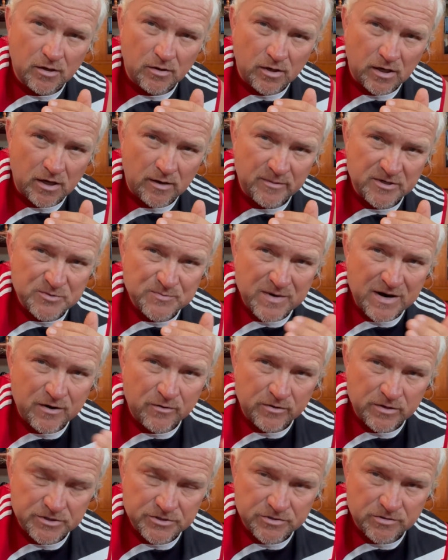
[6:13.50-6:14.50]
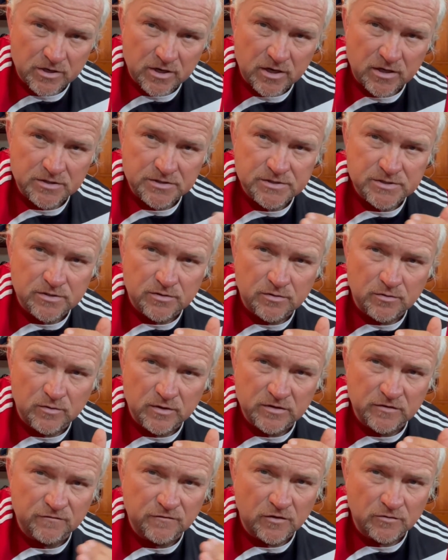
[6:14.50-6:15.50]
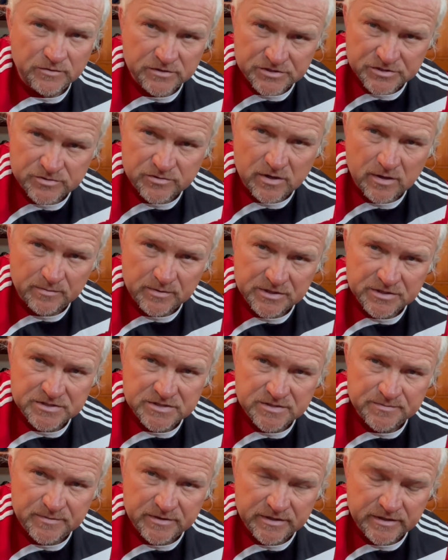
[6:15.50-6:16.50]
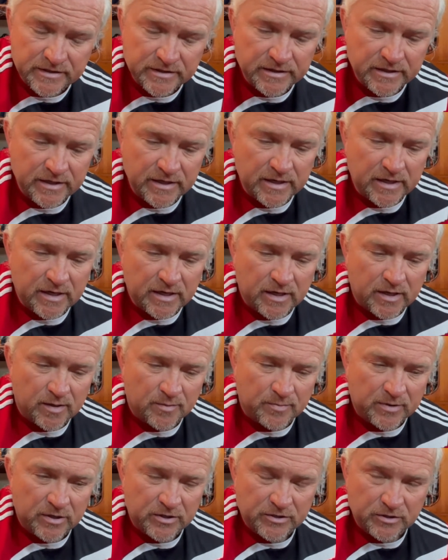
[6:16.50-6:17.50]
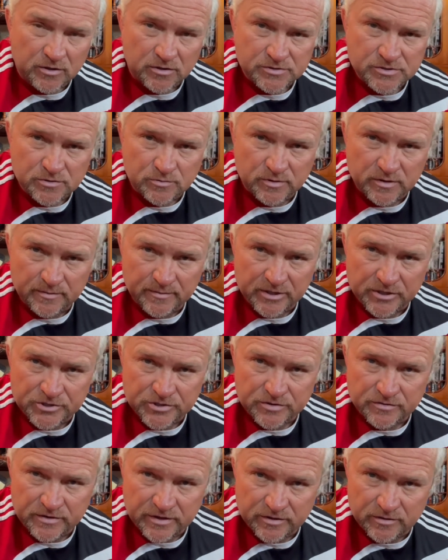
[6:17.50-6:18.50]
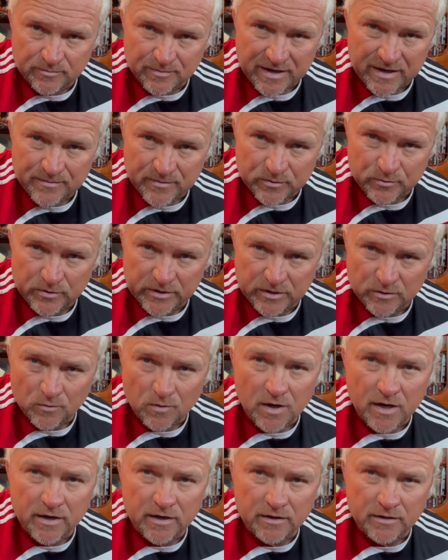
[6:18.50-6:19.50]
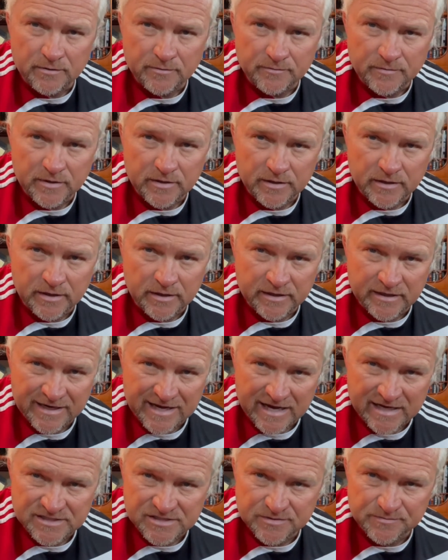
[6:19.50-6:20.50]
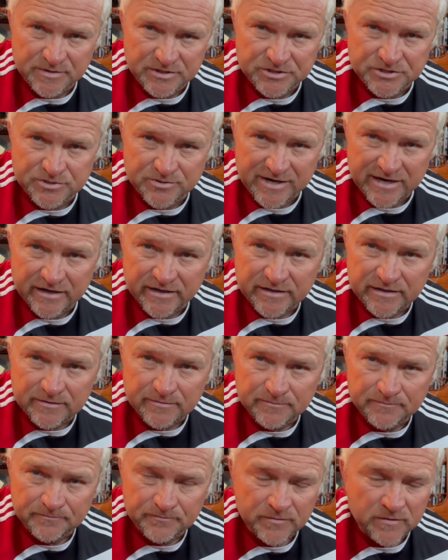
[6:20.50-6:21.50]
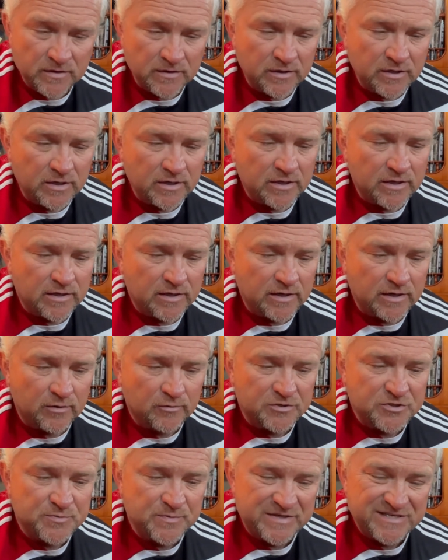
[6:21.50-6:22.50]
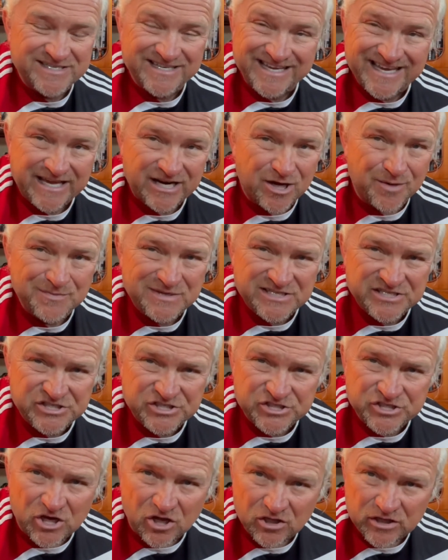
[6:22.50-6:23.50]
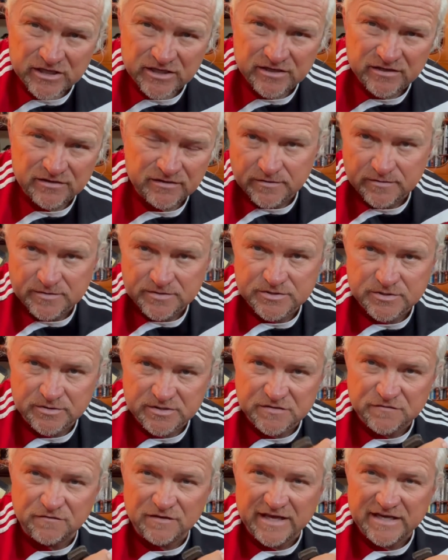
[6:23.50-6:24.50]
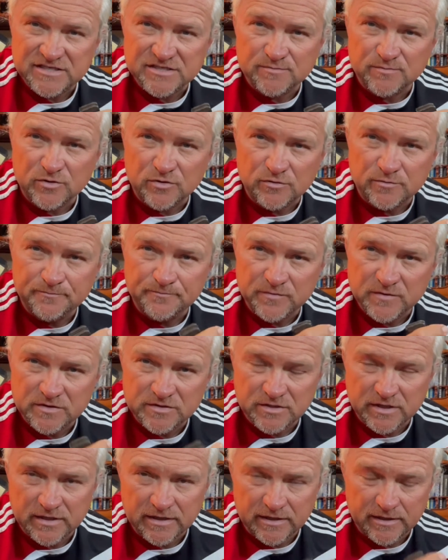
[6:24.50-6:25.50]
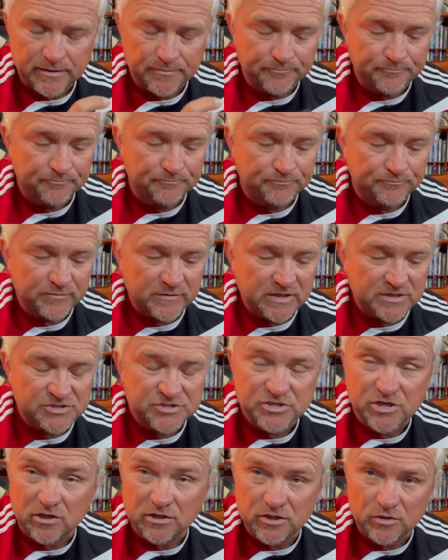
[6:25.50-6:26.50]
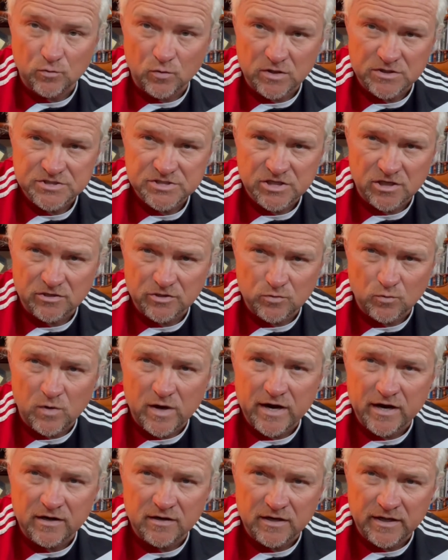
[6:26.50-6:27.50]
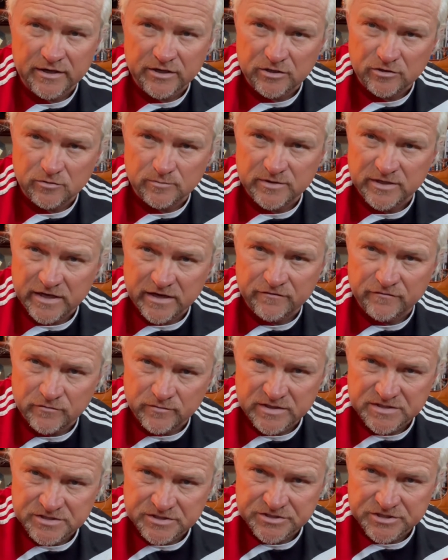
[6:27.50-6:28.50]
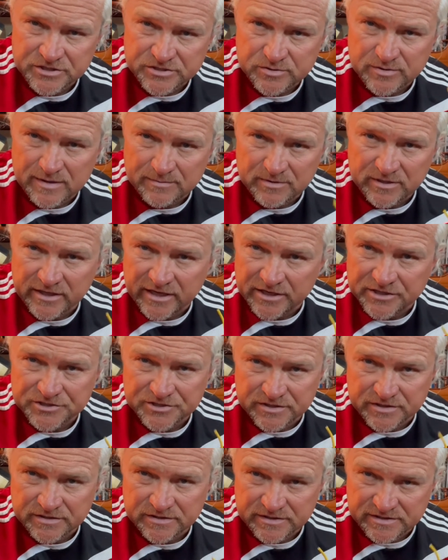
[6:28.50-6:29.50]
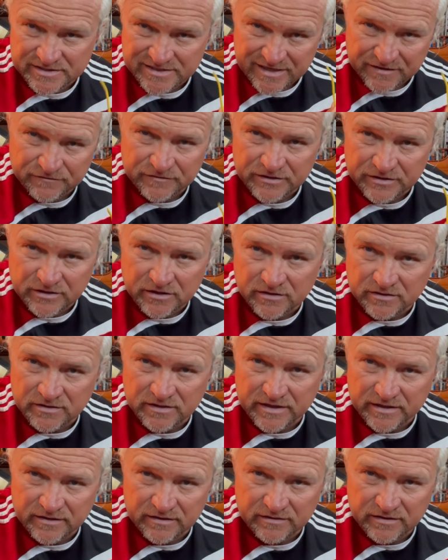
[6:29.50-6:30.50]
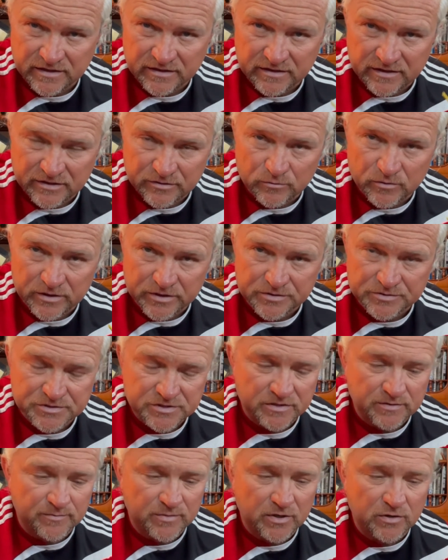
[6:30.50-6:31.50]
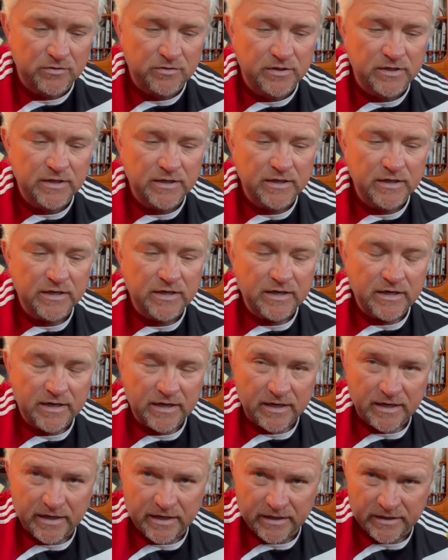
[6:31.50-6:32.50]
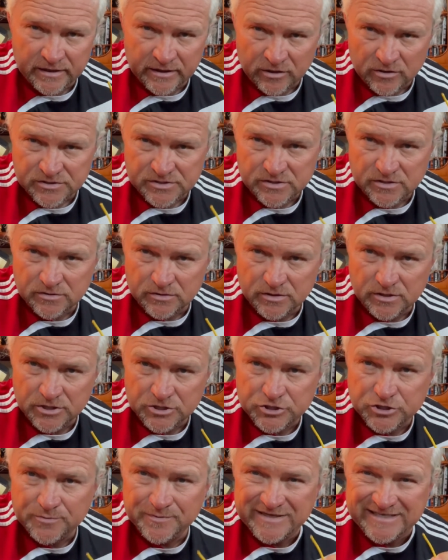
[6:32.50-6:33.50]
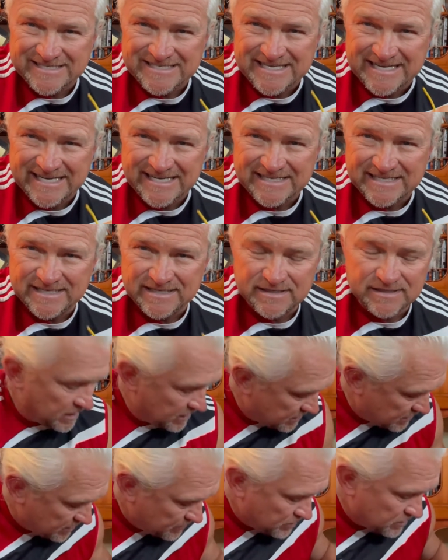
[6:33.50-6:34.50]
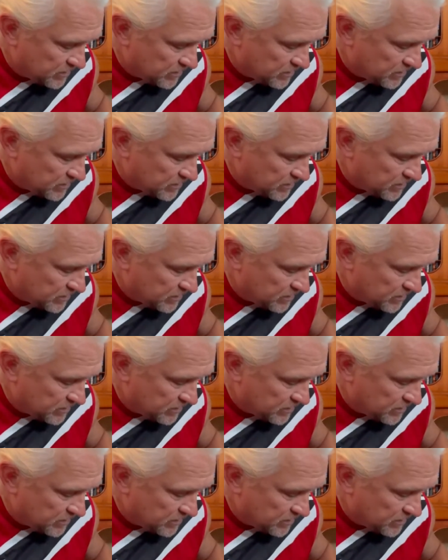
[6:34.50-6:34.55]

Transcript: how much power it draws, what the voltage drop needs to be. But you also want to make sure that you buy marine wire. It has to be stranded, which means it cannot be solid, so it's flexible. A solid wire like you normally have in residential application is definitely not anything that you want to use on a boat. And also should be tinned. A couple